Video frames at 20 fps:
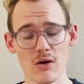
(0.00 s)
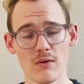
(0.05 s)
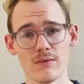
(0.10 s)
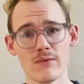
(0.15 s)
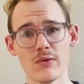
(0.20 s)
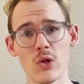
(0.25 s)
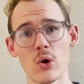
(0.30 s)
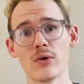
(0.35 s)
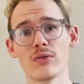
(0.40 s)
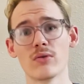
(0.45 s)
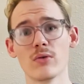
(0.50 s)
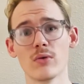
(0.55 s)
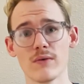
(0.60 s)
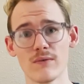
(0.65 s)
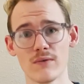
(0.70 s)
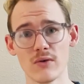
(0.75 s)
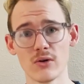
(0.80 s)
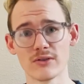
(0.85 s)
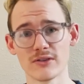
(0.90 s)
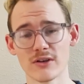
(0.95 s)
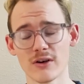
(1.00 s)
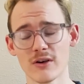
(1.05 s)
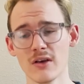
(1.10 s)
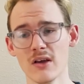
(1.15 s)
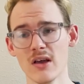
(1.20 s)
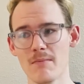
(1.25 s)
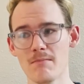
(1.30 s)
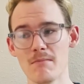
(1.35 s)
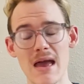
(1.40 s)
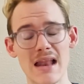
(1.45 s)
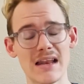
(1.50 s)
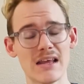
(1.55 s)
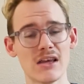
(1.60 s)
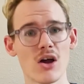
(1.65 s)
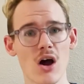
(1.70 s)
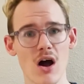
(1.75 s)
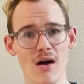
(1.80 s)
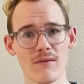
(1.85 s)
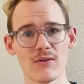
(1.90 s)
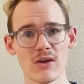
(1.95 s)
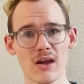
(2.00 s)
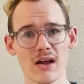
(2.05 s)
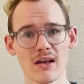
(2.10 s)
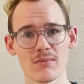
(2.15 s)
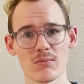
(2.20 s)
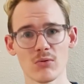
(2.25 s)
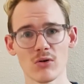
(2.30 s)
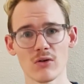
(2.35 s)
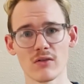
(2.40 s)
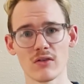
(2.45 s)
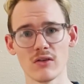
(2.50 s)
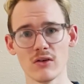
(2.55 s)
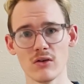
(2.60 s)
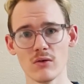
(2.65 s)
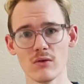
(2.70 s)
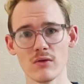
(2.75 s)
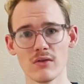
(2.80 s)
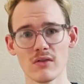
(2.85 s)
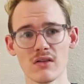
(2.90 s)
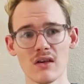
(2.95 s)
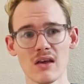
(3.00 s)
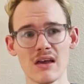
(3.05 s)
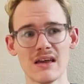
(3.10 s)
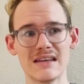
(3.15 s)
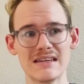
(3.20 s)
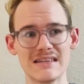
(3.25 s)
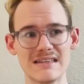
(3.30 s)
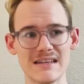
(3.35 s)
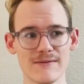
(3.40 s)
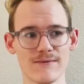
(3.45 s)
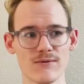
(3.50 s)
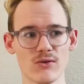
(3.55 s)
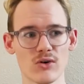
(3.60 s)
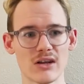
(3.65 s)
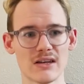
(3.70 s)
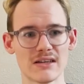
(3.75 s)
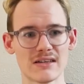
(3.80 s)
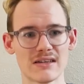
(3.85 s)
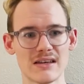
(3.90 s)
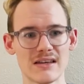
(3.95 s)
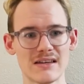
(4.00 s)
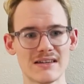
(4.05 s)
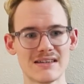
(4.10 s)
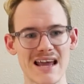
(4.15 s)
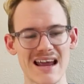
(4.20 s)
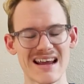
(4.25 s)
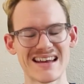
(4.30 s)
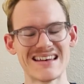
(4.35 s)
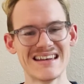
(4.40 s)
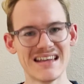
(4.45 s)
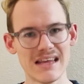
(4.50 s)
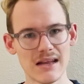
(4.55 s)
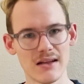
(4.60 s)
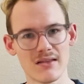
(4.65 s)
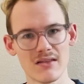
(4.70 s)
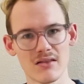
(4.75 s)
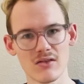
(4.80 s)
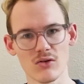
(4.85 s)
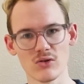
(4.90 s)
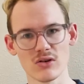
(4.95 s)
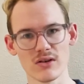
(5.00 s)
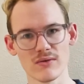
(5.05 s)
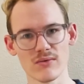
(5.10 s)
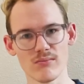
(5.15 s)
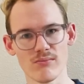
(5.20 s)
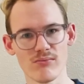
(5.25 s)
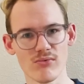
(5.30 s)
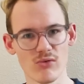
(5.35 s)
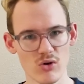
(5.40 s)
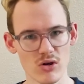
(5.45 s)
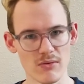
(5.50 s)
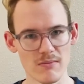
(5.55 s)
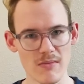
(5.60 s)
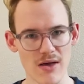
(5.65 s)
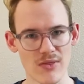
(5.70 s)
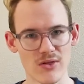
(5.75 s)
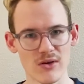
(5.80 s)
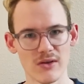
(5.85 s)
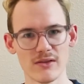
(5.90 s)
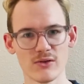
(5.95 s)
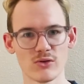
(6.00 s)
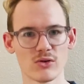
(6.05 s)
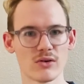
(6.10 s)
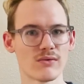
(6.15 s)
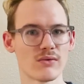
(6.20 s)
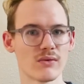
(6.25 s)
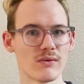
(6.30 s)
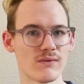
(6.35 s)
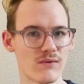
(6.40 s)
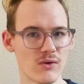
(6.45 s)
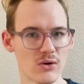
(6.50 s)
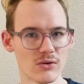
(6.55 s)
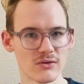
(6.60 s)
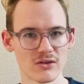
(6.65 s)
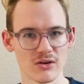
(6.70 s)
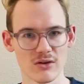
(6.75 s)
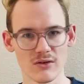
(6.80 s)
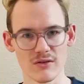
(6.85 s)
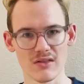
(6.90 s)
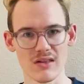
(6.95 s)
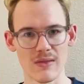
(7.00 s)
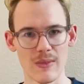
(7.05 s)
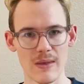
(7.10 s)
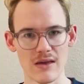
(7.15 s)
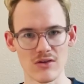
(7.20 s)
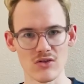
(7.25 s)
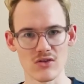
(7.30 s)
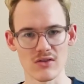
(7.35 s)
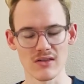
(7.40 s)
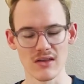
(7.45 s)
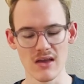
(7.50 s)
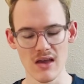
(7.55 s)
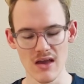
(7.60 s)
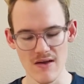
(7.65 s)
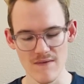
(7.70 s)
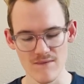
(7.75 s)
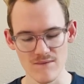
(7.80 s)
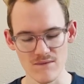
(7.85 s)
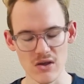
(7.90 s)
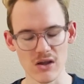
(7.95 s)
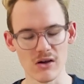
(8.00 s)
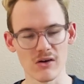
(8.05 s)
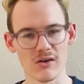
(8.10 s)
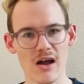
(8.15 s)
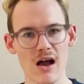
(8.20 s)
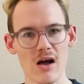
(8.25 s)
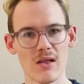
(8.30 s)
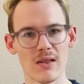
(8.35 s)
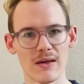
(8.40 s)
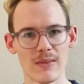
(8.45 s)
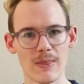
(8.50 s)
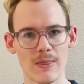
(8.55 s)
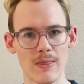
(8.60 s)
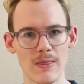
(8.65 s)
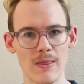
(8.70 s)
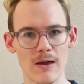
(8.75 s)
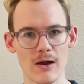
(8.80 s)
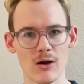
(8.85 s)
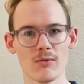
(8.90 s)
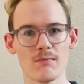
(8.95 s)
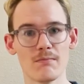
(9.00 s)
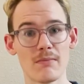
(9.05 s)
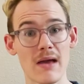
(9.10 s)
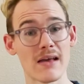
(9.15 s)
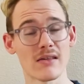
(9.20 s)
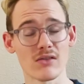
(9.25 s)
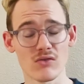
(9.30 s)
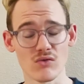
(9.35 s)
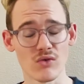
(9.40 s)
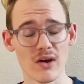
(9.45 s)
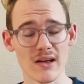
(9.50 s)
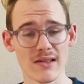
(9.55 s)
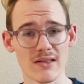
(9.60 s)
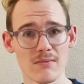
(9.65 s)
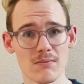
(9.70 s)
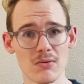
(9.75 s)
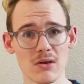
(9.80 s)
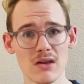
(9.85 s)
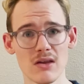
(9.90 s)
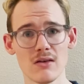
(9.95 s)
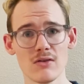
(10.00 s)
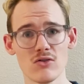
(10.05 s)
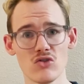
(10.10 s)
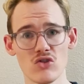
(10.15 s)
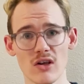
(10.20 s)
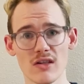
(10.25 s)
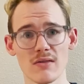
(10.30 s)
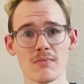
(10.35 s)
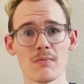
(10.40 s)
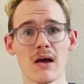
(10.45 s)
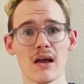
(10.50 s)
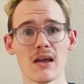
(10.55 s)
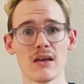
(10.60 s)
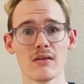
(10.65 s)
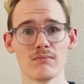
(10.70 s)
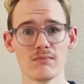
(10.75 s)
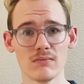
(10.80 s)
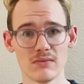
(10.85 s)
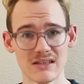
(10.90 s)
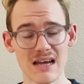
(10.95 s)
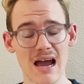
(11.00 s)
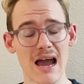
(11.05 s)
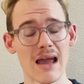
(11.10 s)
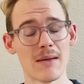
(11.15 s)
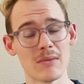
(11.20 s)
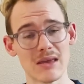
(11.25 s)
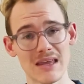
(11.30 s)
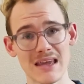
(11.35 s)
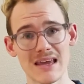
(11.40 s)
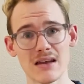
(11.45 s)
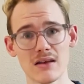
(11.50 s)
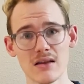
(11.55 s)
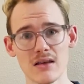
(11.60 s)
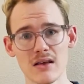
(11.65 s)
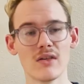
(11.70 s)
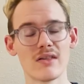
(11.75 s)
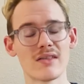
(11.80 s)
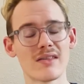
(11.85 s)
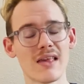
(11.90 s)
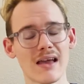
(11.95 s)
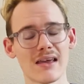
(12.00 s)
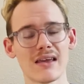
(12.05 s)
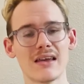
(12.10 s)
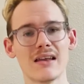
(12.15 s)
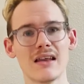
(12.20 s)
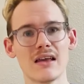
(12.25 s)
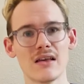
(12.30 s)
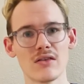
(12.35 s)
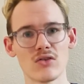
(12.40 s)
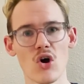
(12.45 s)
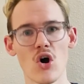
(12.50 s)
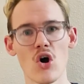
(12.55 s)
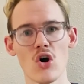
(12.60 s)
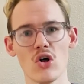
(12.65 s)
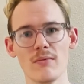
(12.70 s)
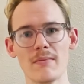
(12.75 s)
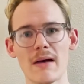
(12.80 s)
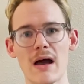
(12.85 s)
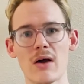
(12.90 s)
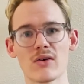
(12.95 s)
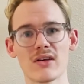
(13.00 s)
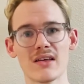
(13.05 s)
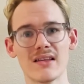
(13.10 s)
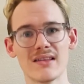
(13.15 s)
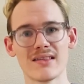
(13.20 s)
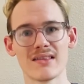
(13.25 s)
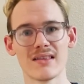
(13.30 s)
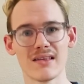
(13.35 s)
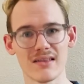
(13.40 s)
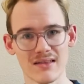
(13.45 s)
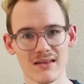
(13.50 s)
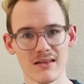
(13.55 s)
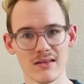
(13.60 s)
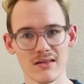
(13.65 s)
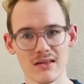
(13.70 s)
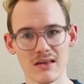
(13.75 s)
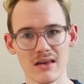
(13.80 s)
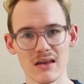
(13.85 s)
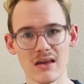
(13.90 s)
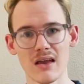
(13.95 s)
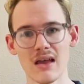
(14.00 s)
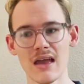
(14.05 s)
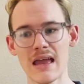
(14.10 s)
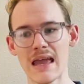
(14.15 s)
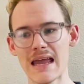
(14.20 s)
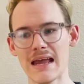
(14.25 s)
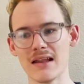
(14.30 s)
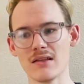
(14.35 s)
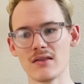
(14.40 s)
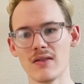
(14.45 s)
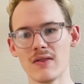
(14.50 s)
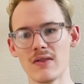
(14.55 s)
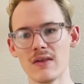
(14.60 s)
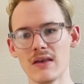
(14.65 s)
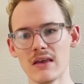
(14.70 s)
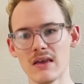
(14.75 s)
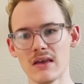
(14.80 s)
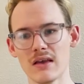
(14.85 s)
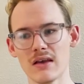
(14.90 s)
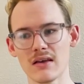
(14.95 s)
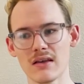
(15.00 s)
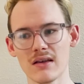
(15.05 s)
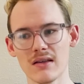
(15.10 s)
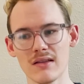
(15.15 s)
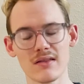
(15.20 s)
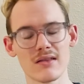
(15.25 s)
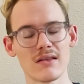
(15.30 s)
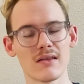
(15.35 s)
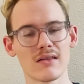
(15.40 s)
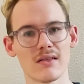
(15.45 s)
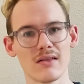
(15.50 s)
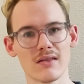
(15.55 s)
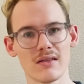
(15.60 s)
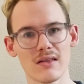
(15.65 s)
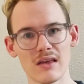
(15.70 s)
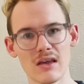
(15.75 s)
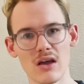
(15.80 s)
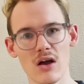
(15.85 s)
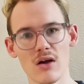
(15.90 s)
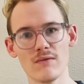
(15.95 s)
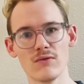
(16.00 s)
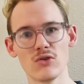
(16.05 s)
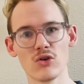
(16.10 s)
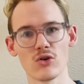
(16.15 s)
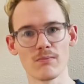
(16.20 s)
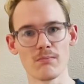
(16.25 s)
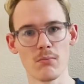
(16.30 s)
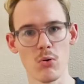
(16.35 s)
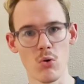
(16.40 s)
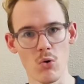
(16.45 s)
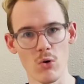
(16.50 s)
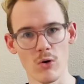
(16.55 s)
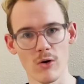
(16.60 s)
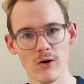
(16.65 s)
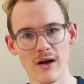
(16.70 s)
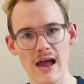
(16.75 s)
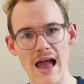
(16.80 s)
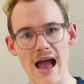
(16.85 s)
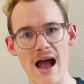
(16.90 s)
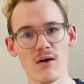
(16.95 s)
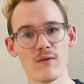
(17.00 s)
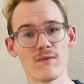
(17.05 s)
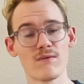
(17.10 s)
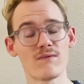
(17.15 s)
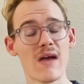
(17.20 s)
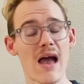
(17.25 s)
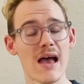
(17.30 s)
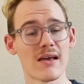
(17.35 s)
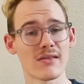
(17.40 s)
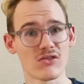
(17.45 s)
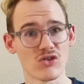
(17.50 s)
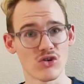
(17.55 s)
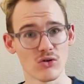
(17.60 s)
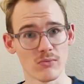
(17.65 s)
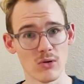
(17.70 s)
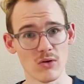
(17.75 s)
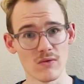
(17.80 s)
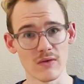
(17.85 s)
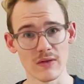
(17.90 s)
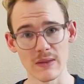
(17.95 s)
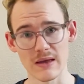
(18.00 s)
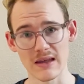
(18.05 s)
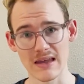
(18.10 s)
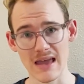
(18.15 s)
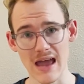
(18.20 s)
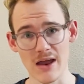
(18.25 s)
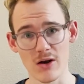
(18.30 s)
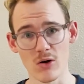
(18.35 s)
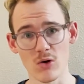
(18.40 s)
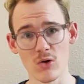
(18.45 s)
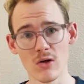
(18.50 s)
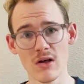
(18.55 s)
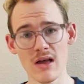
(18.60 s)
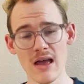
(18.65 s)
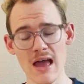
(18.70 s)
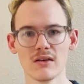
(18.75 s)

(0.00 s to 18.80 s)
flowing through the filter. Many coffee experts use different techniques or different brewing methods or different filters, and they just figure out like their best recipe just by timing it. The second is all about consistency. It's the consistency of your pour, how fast you're moving the kettle.